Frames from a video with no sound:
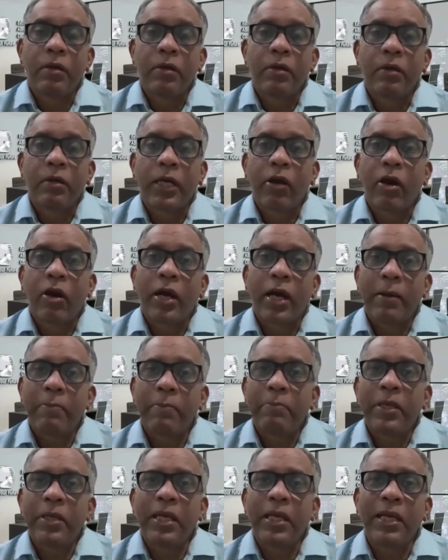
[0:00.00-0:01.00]
Okay, or
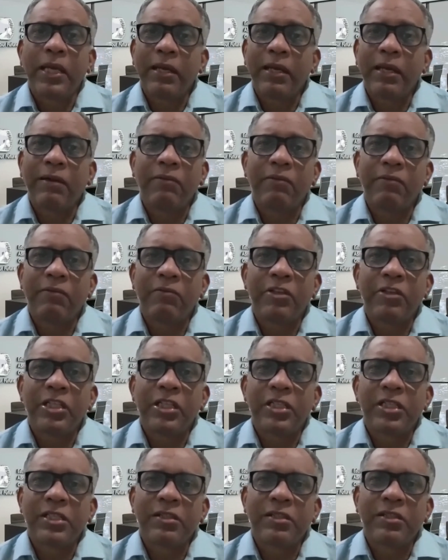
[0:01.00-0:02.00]
MBA, which
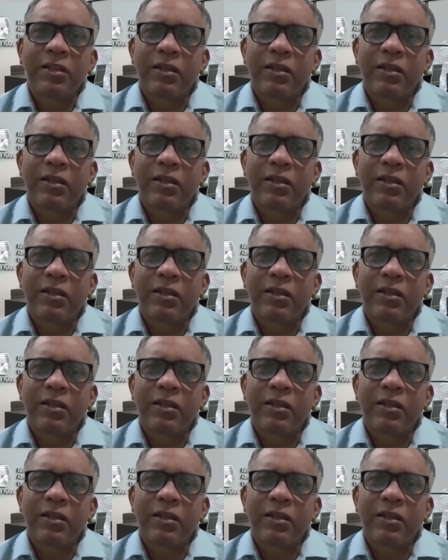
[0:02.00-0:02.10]
is